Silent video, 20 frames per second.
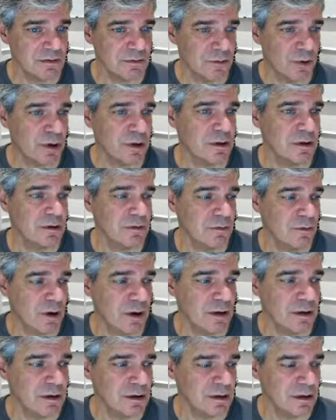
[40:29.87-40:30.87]

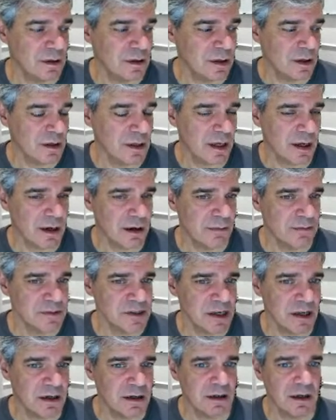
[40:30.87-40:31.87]
one thing that comes
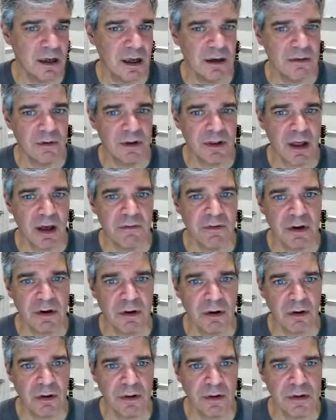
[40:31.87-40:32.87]
hand in hand with having
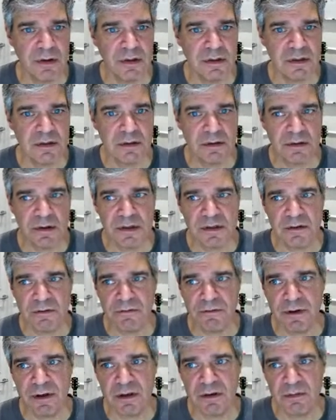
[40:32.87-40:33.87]
all of these degrees of
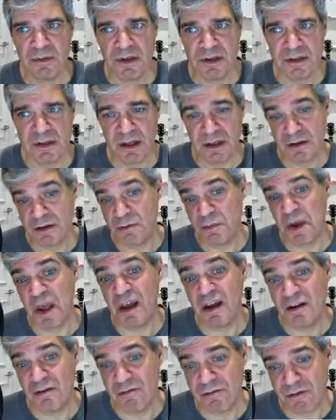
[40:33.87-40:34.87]
freedom is that you're
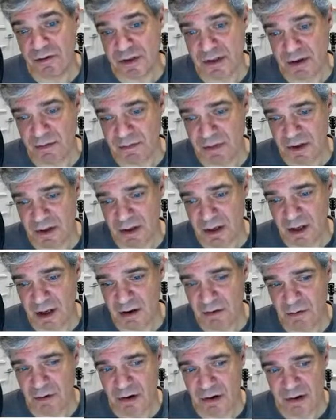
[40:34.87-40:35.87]
paying for something now,
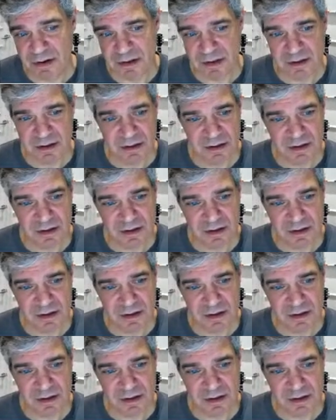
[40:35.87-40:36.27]
whereas